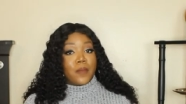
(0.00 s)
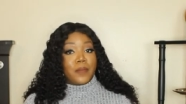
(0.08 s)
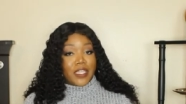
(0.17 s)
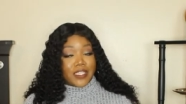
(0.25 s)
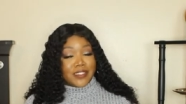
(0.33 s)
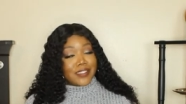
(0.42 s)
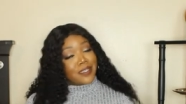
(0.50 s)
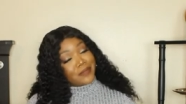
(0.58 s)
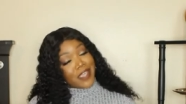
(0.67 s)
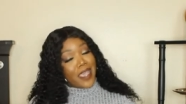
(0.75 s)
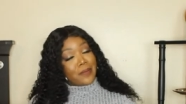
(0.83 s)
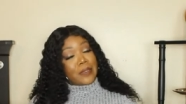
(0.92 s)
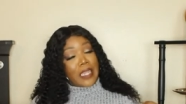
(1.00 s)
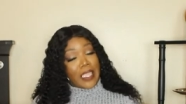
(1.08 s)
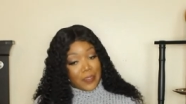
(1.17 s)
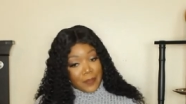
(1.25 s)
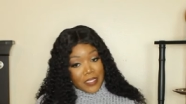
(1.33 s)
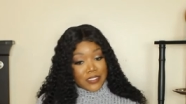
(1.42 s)
blessed up top
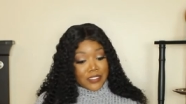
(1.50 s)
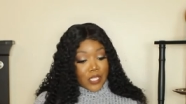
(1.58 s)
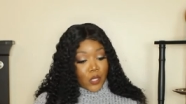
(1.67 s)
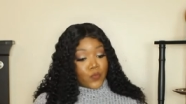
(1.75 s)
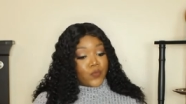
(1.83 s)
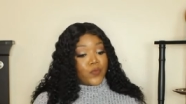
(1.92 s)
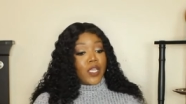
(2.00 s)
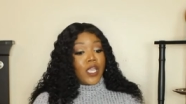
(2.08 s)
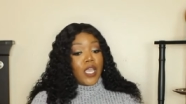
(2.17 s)
like myself,